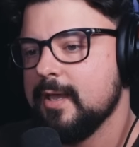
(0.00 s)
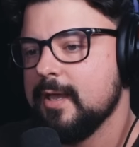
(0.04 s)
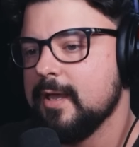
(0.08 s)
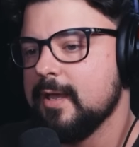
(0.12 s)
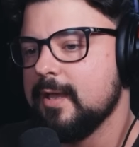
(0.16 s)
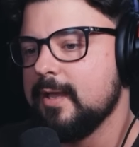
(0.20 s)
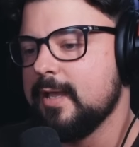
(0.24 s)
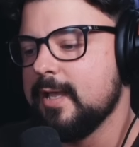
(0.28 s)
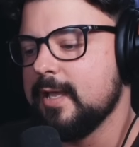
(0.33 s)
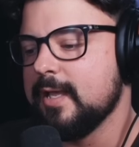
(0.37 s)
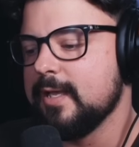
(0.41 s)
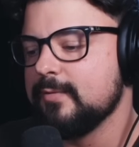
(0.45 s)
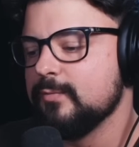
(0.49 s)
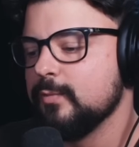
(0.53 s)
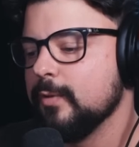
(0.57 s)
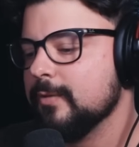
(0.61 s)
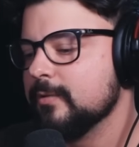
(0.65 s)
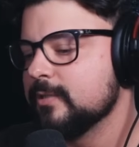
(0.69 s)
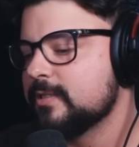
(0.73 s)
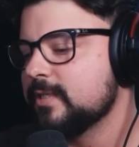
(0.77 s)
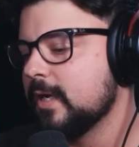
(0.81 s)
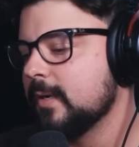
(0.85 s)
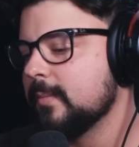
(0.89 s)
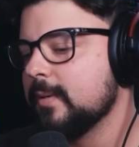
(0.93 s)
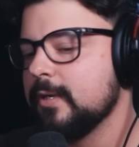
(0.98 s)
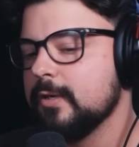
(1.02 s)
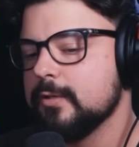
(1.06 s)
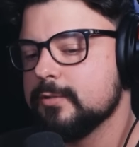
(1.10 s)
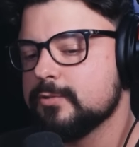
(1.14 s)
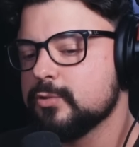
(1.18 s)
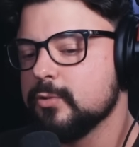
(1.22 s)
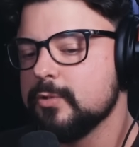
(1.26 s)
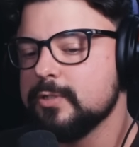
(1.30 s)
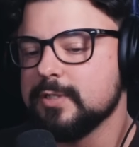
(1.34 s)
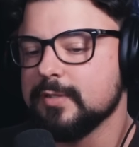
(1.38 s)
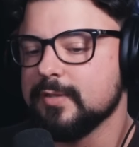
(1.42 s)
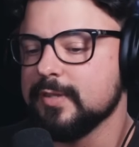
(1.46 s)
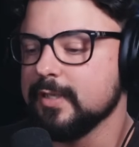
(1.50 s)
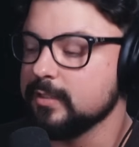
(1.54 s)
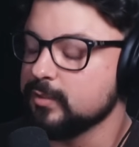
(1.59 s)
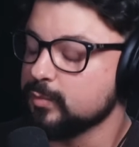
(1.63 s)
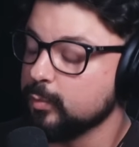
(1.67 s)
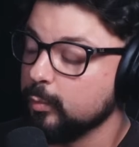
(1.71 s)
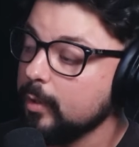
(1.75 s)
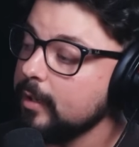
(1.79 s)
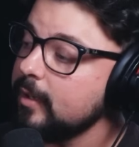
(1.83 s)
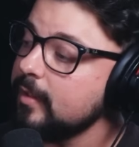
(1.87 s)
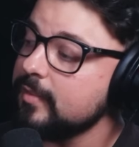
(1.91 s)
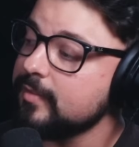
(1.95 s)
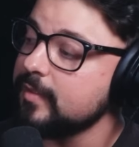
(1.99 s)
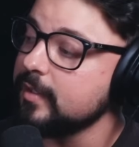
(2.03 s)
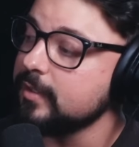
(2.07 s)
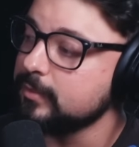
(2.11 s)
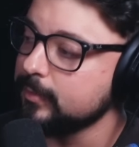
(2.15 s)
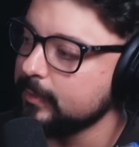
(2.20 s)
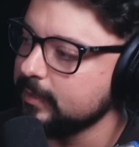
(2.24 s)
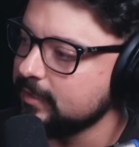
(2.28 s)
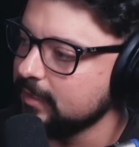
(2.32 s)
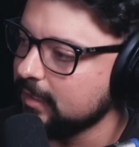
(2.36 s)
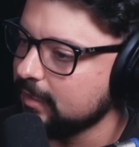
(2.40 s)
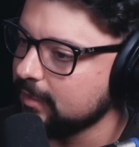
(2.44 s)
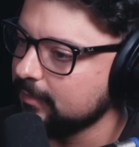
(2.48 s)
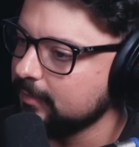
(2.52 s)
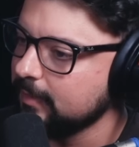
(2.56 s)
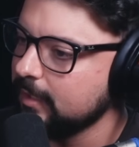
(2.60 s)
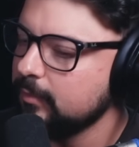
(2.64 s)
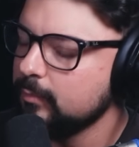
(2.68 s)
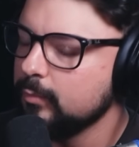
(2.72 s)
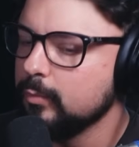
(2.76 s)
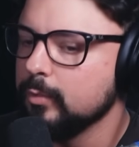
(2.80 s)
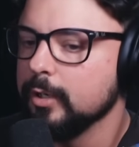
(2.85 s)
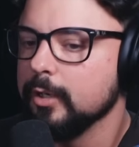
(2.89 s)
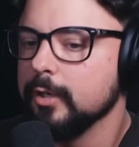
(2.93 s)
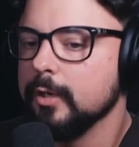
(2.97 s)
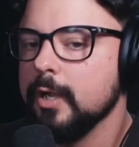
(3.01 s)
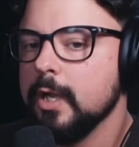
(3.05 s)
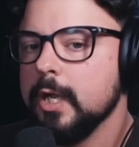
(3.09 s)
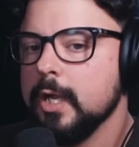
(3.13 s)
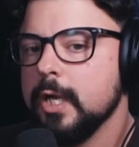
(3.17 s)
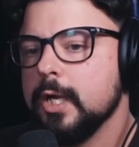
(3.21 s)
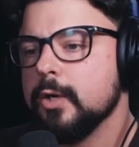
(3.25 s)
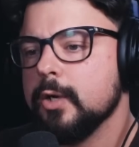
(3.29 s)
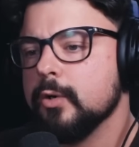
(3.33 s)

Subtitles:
And we were talking about all sorts of things. One of the things we talked about were